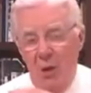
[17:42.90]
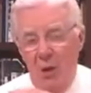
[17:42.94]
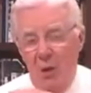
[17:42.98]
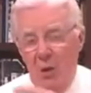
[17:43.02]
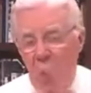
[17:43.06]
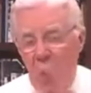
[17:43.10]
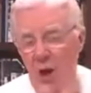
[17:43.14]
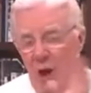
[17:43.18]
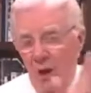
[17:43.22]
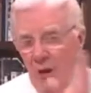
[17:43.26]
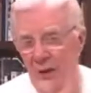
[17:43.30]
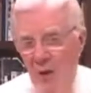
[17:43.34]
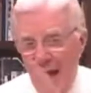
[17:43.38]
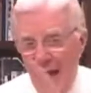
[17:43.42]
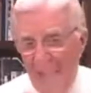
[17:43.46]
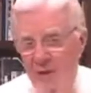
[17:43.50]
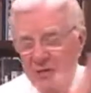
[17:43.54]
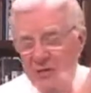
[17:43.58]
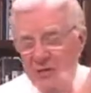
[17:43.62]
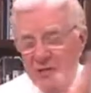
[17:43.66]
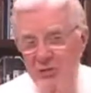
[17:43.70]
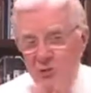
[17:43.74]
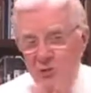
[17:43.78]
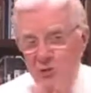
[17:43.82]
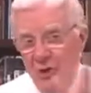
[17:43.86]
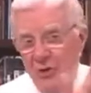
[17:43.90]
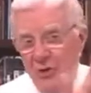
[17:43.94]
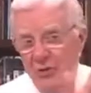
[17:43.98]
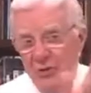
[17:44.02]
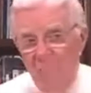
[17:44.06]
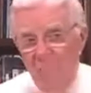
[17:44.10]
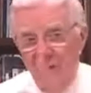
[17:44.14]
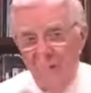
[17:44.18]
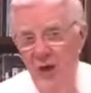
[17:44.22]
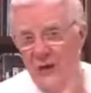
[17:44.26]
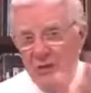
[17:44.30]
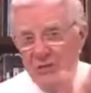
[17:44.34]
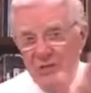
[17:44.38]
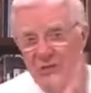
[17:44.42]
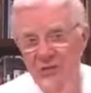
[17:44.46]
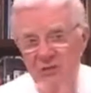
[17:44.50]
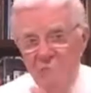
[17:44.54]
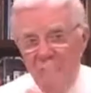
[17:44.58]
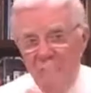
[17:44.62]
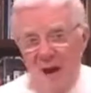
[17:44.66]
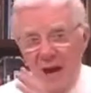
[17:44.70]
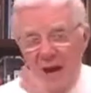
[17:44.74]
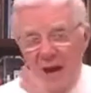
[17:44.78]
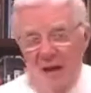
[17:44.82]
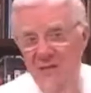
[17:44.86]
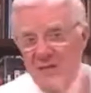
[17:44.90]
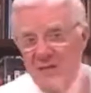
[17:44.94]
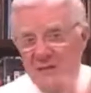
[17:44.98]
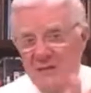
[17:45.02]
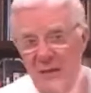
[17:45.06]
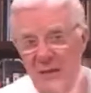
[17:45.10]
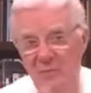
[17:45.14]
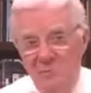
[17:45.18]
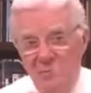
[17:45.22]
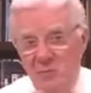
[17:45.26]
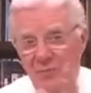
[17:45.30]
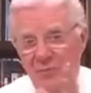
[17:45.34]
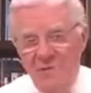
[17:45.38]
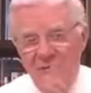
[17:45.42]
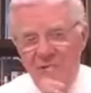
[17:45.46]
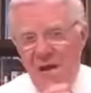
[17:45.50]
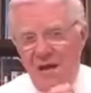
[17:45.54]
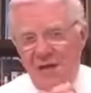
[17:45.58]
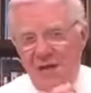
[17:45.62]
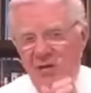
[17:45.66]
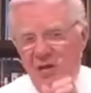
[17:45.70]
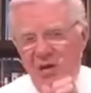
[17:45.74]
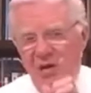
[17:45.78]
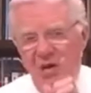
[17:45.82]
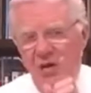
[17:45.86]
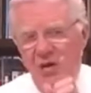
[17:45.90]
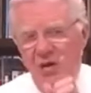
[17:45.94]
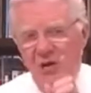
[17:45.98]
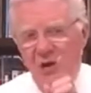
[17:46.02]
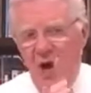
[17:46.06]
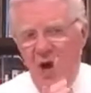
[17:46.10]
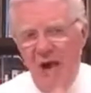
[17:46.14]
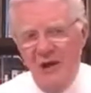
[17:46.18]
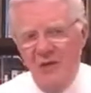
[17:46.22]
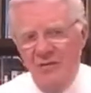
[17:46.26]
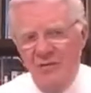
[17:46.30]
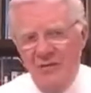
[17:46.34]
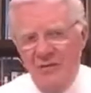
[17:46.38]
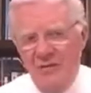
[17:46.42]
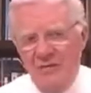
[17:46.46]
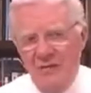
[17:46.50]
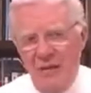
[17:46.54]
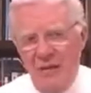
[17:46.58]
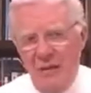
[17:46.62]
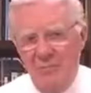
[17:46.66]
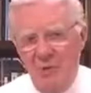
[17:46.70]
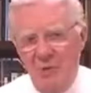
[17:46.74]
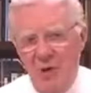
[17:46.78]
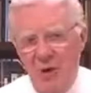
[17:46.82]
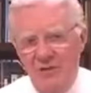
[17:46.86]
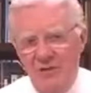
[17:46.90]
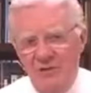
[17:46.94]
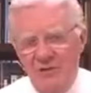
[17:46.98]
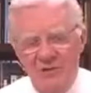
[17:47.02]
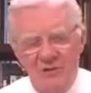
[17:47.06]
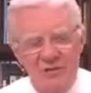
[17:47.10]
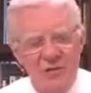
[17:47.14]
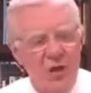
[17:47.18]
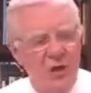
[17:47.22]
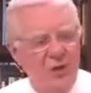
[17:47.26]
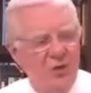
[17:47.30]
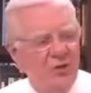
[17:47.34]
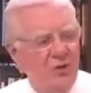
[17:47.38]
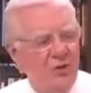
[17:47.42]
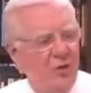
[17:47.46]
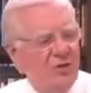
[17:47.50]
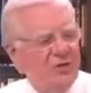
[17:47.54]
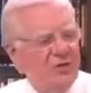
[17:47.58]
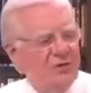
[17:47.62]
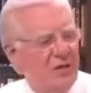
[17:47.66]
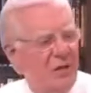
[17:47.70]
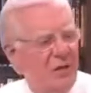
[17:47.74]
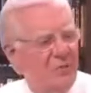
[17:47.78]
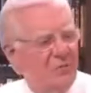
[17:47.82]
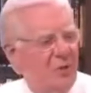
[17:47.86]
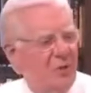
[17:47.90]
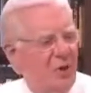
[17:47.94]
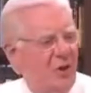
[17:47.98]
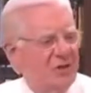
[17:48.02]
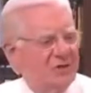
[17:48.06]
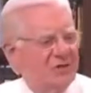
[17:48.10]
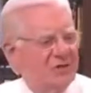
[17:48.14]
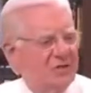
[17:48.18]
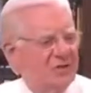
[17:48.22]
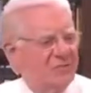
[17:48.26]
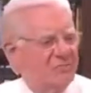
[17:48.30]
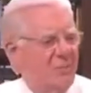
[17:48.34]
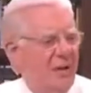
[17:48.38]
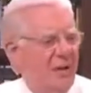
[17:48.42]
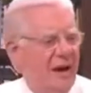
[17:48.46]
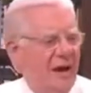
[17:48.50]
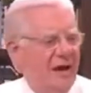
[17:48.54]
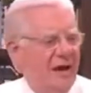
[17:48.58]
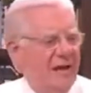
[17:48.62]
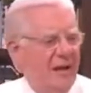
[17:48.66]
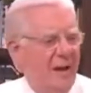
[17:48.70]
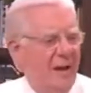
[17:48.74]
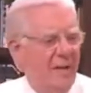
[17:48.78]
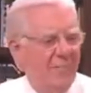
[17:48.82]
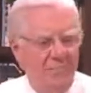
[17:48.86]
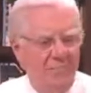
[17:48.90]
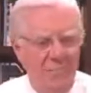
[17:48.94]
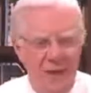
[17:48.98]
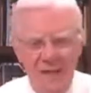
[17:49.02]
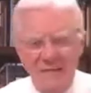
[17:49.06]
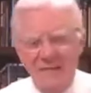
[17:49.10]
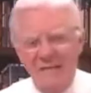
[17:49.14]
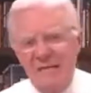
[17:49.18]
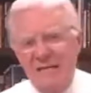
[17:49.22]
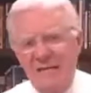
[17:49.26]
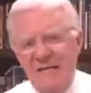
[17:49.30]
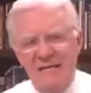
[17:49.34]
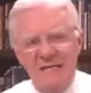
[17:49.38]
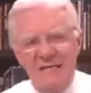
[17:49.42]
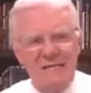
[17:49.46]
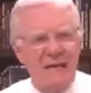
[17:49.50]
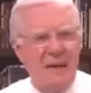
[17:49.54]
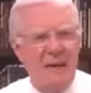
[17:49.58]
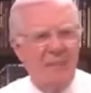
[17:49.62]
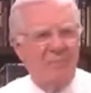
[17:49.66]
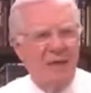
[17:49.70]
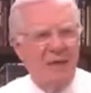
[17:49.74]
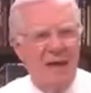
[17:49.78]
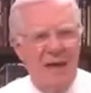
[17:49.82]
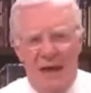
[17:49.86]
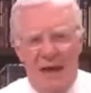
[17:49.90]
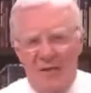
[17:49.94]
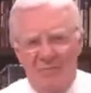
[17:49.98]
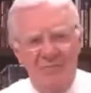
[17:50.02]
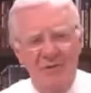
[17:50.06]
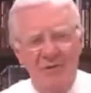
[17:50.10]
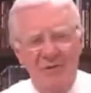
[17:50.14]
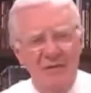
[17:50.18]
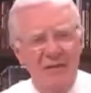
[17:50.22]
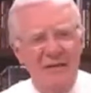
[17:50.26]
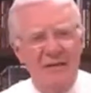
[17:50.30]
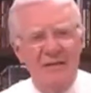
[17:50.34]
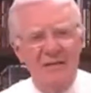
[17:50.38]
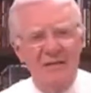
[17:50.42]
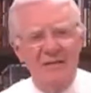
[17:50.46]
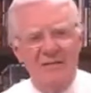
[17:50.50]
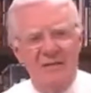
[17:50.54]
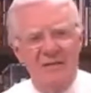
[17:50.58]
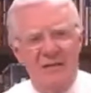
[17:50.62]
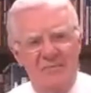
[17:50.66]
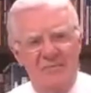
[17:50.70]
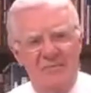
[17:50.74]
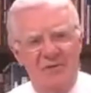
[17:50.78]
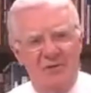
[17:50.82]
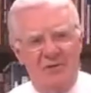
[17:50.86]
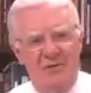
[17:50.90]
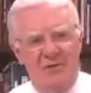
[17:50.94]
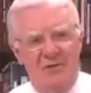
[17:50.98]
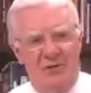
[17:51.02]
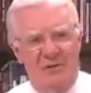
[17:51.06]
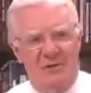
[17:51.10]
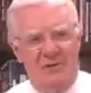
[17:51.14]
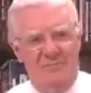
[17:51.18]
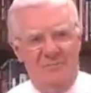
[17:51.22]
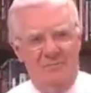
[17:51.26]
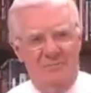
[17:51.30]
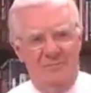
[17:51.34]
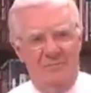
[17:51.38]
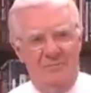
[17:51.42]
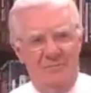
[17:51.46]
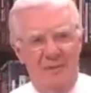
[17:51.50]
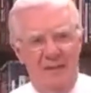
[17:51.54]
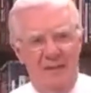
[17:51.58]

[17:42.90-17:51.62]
Now, all that is true in the conscious mind, accept or reject, not on the subconscious. Your subconscious mind must accept everything that's given to it.